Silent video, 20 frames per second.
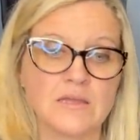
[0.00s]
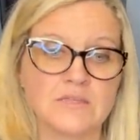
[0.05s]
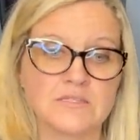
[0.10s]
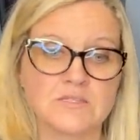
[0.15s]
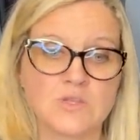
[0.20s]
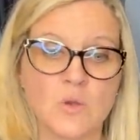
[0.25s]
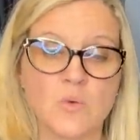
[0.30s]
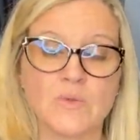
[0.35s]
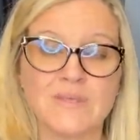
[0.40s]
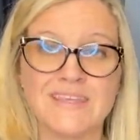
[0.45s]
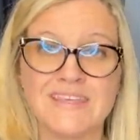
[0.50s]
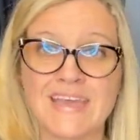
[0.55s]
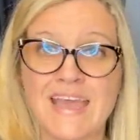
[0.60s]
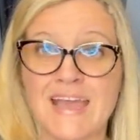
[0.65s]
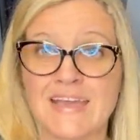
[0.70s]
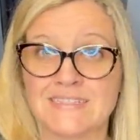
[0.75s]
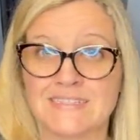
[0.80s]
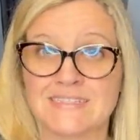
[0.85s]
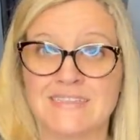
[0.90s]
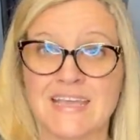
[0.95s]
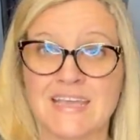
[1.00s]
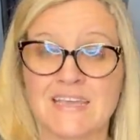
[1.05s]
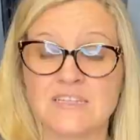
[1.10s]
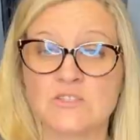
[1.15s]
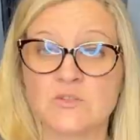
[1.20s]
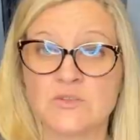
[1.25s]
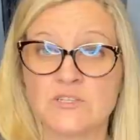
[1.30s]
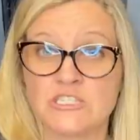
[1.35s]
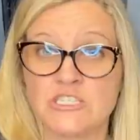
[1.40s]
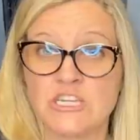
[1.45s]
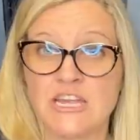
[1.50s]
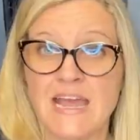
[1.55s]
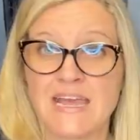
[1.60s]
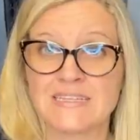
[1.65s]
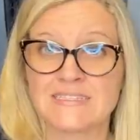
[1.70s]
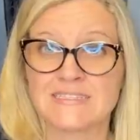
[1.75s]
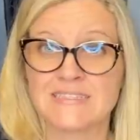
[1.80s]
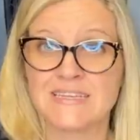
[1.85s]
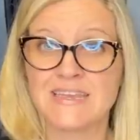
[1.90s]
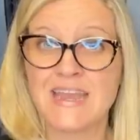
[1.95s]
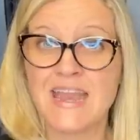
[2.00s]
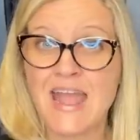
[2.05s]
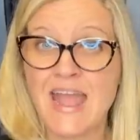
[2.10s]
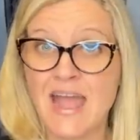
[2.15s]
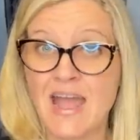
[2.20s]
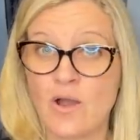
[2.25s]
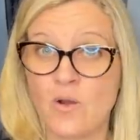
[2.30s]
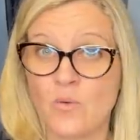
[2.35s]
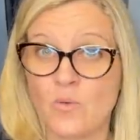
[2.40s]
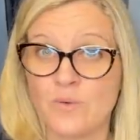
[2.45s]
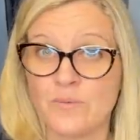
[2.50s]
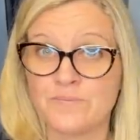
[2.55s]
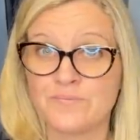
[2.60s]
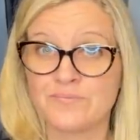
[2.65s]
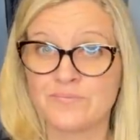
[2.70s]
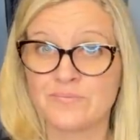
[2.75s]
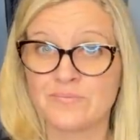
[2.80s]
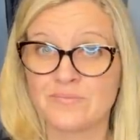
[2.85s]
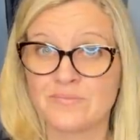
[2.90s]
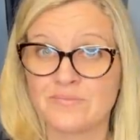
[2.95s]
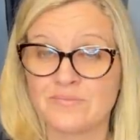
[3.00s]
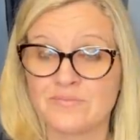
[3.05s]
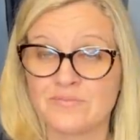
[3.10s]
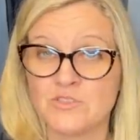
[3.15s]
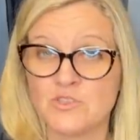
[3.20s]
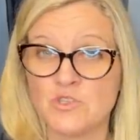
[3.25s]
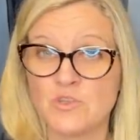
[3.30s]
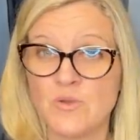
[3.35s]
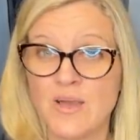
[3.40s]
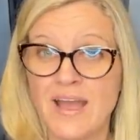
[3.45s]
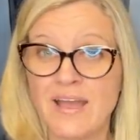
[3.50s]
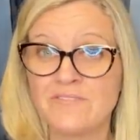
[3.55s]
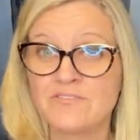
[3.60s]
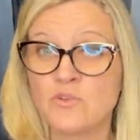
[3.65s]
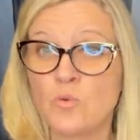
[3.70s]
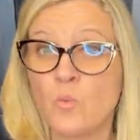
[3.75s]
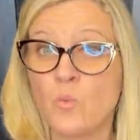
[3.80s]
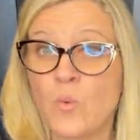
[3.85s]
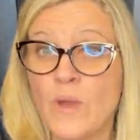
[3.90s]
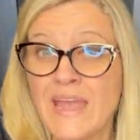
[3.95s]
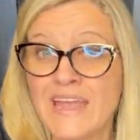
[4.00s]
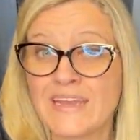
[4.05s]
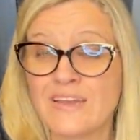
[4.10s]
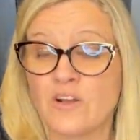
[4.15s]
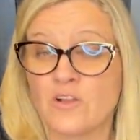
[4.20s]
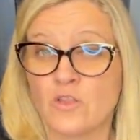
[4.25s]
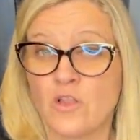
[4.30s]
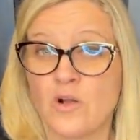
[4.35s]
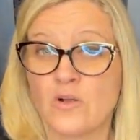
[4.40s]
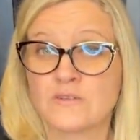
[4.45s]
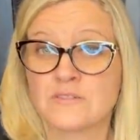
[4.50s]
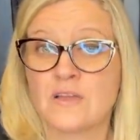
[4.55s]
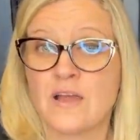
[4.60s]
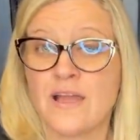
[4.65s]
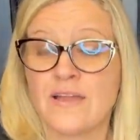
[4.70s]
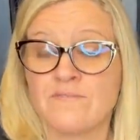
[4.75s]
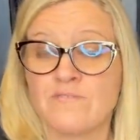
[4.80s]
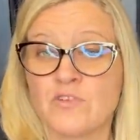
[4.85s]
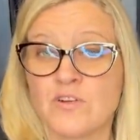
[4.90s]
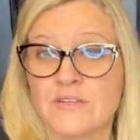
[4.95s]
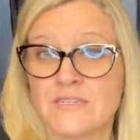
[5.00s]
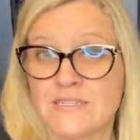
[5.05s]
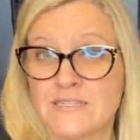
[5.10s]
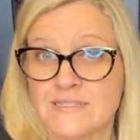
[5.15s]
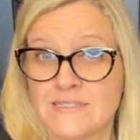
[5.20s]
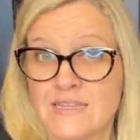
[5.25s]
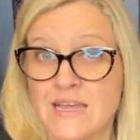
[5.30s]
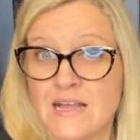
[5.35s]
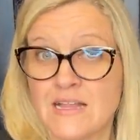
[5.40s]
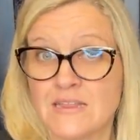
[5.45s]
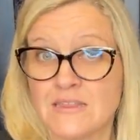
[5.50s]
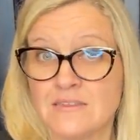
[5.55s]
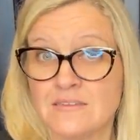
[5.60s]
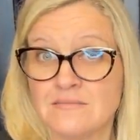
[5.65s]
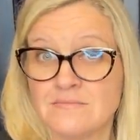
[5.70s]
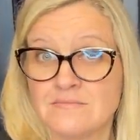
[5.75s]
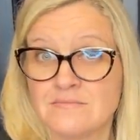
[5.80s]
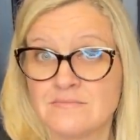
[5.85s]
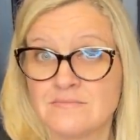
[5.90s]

So yes, the answer is yes. Now, do you have to wait a long time for it to sell?